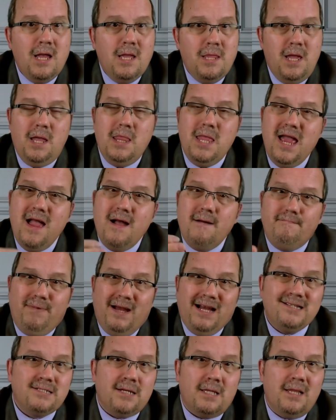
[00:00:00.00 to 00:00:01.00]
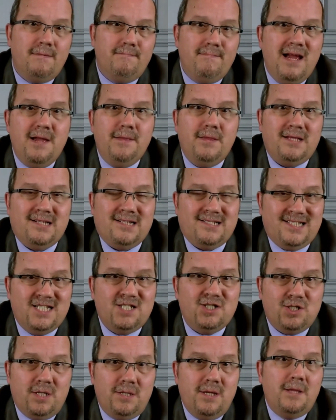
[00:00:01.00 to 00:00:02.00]
that they have basically made the
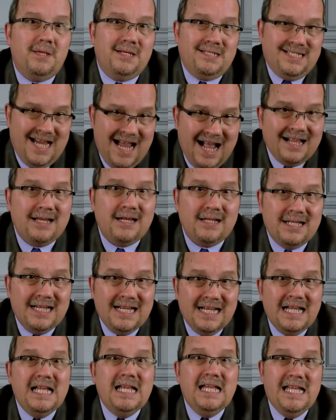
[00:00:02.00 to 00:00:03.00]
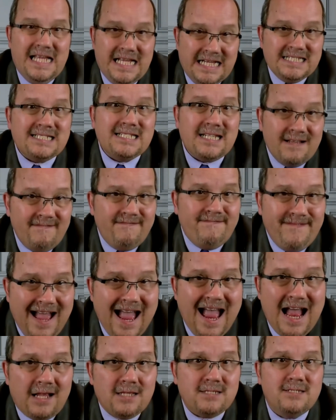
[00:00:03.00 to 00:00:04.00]
decision that the tenant is in
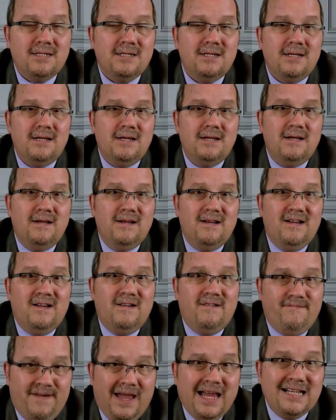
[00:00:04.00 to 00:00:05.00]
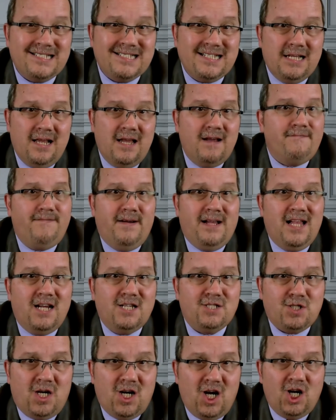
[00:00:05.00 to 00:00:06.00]
fact facing a
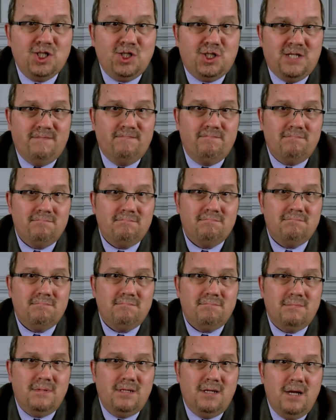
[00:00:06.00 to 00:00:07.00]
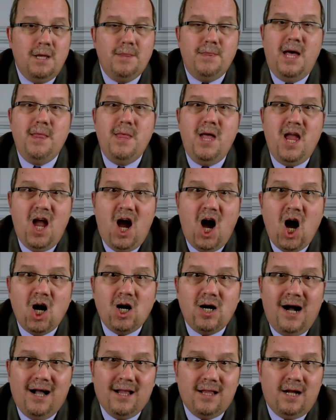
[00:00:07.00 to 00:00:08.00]
financial hardship, that they
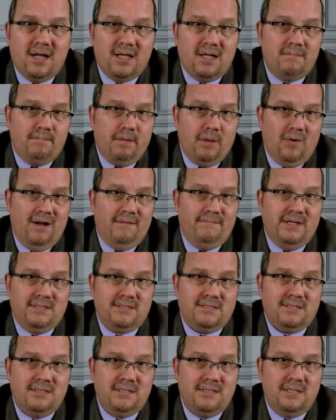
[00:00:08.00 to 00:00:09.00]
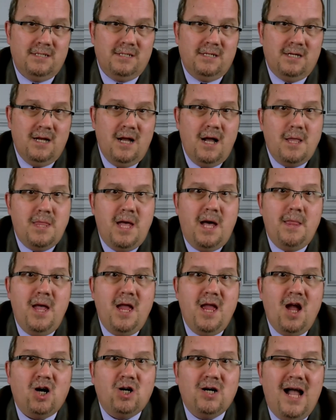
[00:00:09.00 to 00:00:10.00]
are on unemployment, that
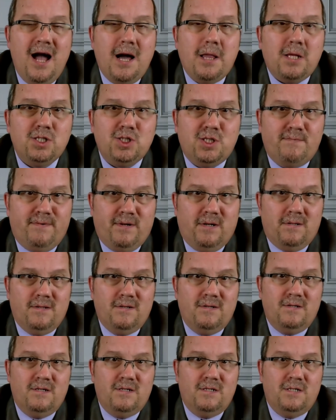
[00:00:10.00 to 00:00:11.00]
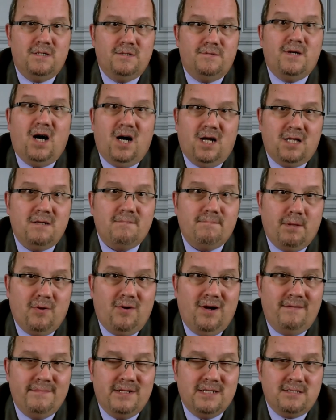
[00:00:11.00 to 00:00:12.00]
they are eligible for
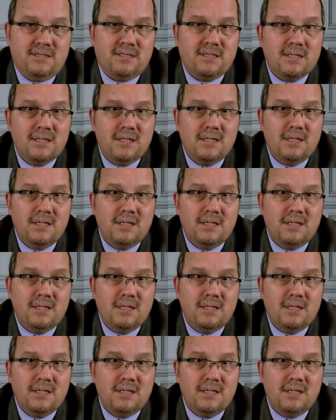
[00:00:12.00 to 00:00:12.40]
unemployment.